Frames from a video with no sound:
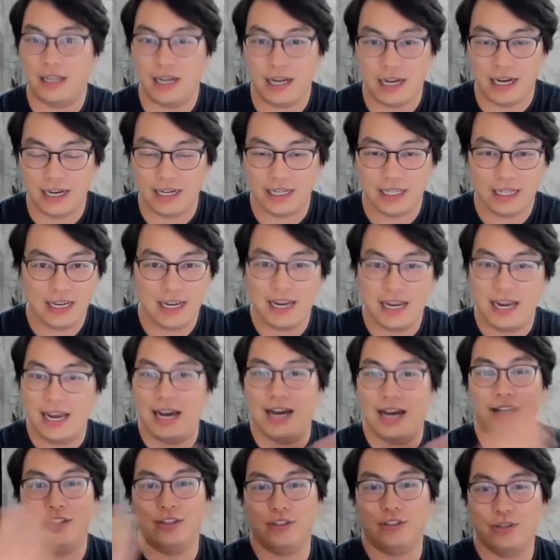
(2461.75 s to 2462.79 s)
high.
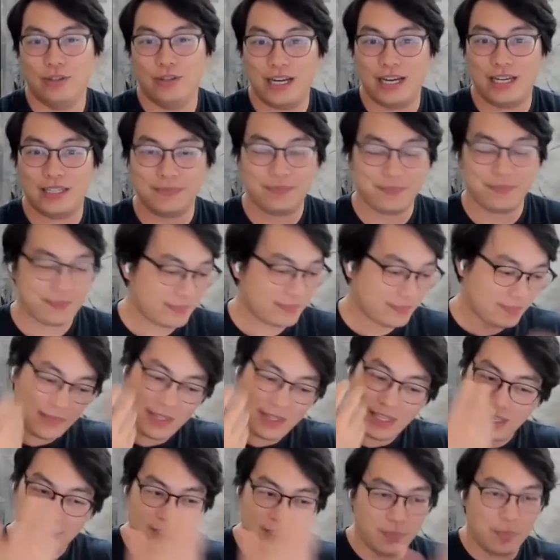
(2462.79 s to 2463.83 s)
How do you do that?
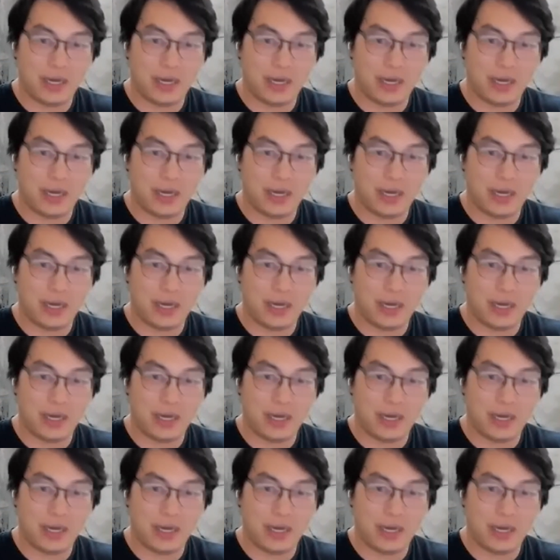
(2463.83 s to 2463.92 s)
You